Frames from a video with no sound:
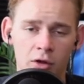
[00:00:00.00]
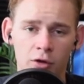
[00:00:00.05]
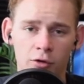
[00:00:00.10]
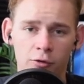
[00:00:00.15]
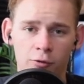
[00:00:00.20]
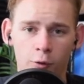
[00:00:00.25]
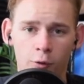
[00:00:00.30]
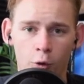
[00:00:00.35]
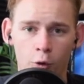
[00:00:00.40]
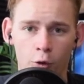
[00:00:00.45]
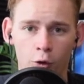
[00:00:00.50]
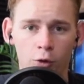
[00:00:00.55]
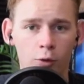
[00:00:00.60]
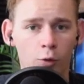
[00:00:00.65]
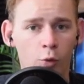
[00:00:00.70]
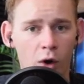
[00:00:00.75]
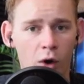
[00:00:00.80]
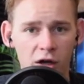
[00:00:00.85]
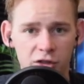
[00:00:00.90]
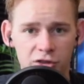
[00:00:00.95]
for
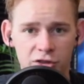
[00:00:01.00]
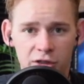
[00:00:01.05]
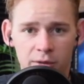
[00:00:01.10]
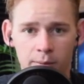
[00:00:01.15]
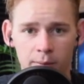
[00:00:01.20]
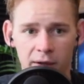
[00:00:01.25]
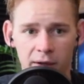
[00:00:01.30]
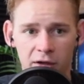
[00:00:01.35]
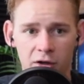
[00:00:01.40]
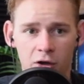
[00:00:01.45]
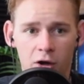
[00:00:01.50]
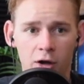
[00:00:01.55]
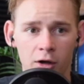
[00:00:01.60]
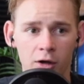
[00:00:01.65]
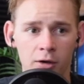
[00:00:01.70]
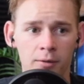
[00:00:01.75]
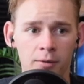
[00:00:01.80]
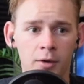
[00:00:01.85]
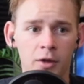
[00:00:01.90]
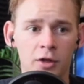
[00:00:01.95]
washing my
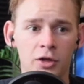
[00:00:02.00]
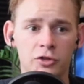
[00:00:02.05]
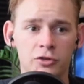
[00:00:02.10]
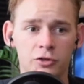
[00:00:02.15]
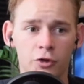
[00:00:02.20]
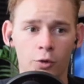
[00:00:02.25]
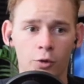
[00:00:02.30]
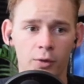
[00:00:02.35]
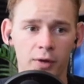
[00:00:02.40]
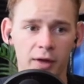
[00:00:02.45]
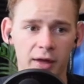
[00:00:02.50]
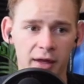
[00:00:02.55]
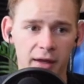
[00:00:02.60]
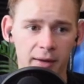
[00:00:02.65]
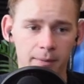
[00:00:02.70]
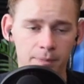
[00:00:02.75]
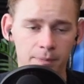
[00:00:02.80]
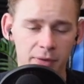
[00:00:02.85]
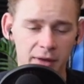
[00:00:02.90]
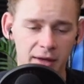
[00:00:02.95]
car. So,
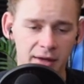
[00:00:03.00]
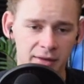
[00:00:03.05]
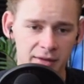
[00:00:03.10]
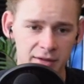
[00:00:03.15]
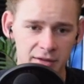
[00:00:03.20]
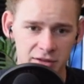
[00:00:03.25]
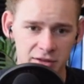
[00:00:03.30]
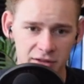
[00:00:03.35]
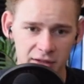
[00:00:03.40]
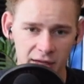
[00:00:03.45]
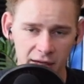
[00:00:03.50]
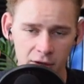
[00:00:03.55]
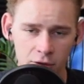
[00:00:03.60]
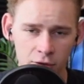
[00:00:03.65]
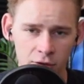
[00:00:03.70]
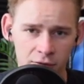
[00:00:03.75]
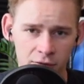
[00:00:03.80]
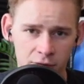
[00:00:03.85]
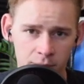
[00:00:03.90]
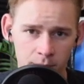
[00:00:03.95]
in the
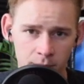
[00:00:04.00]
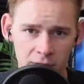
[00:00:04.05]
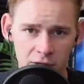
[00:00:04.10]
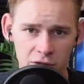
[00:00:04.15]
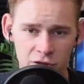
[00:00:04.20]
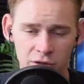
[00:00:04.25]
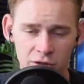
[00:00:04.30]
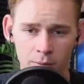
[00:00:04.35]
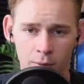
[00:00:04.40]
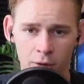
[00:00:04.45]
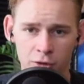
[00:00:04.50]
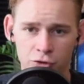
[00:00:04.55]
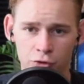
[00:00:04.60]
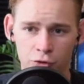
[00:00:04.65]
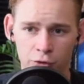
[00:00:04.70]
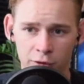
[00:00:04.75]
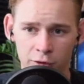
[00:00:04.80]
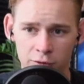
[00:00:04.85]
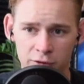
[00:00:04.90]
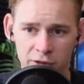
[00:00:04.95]
scale of diminishing
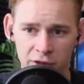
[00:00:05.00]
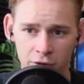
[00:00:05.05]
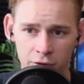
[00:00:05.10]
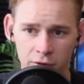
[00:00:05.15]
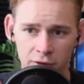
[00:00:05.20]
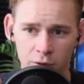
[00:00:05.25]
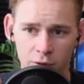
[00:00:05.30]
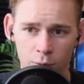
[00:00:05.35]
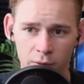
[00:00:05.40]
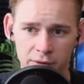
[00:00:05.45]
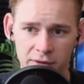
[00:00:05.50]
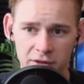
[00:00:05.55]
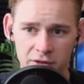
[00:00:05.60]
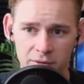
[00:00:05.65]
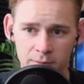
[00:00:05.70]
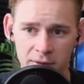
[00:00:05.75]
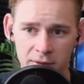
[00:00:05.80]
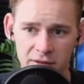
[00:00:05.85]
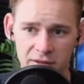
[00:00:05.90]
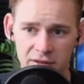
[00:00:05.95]
marginal utility, what
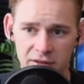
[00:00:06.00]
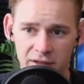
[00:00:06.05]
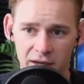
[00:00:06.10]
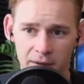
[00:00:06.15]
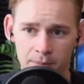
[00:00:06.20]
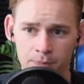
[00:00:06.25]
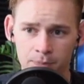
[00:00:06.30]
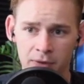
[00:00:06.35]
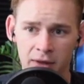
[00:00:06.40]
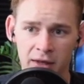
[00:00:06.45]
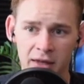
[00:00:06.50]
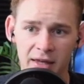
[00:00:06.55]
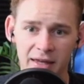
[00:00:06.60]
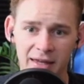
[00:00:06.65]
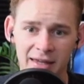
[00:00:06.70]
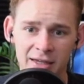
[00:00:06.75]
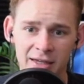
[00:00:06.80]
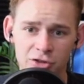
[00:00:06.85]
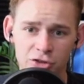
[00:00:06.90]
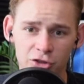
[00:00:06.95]
this means is that
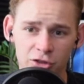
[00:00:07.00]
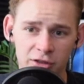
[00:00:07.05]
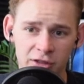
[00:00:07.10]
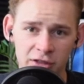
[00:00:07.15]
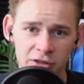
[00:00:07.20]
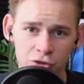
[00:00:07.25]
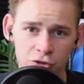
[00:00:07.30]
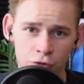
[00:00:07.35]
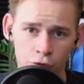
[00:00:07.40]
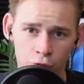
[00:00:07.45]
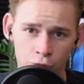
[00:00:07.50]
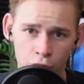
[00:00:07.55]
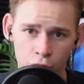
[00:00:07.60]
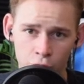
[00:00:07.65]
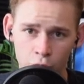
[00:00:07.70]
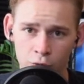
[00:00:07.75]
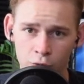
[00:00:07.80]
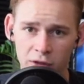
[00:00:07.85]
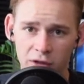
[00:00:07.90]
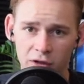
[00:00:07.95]
each additional
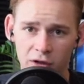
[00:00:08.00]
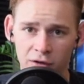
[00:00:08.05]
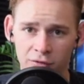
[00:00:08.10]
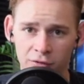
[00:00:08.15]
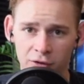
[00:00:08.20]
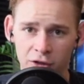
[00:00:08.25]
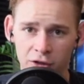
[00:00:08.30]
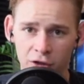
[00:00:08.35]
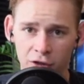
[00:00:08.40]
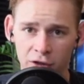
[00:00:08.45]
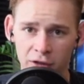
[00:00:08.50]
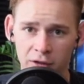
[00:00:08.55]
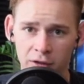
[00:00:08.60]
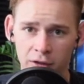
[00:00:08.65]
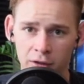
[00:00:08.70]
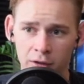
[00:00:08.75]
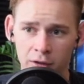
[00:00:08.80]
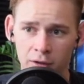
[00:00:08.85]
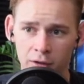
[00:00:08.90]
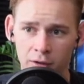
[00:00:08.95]
unit of a
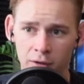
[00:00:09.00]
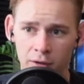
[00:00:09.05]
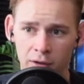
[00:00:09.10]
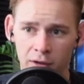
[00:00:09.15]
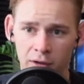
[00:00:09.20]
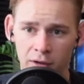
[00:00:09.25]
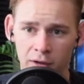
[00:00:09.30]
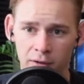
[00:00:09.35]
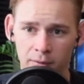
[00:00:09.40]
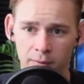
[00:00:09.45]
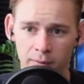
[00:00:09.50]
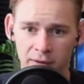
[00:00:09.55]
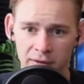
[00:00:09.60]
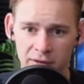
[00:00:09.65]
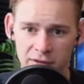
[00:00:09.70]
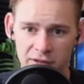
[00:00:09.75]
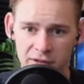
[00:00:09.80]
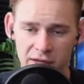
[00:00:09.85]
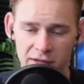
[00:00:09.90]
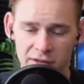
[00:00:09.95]
good, uh, in
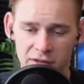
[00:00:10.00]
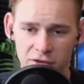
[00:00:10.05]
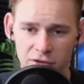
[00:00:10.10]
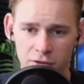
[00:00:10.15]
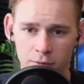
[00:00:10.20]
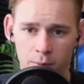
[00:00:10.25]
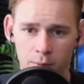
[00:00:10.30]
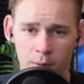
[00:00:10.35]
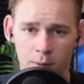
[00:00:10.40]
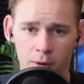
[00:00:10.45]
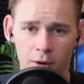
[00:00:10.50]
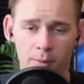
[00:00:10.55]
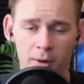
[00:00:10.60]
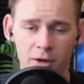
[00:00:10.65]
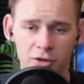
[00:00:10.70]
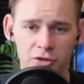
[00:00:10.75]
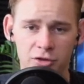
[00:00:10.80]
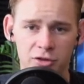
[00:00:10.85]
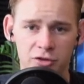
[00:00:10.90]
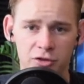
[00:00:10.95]
this case it's a
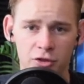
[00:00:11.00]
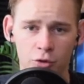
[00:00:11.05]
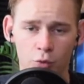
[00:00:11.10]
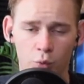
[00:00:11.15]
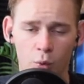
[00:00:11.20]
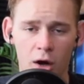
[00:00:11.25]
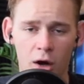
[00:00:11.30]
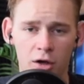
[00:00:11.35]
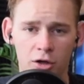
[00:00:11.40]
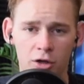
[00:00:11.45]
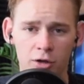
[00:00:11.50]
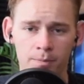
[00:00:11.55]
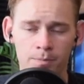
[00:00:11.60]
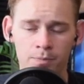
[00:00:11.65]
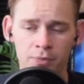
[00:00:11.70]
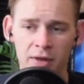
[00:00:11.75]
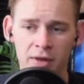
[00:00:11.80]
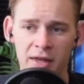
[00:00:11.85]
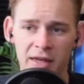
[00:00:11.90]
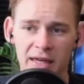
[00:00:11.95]
homogeneous good, water,
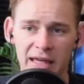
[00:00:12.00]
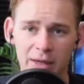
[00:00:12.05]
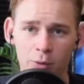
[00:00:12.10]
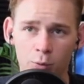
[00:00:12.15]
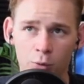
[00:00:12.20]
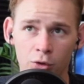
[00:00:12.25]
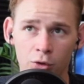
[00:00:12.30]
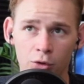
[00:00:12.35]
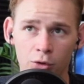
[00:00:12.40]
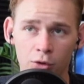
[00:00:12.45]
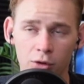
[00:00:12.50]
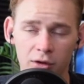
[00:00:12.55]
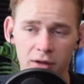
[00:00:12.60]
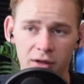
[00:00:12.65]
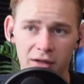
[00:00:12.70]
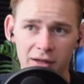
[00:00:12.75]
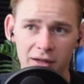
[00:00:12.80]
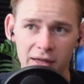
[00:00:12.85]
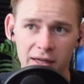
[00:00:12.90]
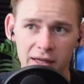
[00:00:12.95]
will
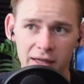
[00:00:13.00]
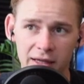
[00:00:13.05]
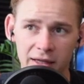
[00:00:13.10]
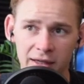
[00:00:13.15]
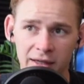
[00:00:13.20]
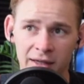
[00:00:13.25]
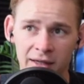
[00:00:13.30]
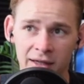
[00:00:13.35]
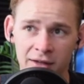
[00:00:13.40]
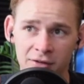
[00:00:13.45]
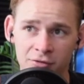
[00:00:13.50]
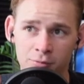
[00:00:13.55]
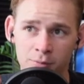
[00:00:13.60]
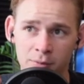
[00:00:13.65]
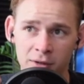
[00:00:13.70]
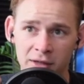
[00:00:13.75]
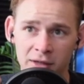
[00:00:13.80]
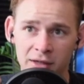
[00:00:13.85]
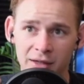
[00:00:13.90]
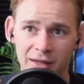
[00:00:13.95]
give
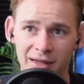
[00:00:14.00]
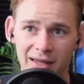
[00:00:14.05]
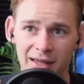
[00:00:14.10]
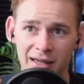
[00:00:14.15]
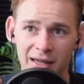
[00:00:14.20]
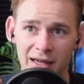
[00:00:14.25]
me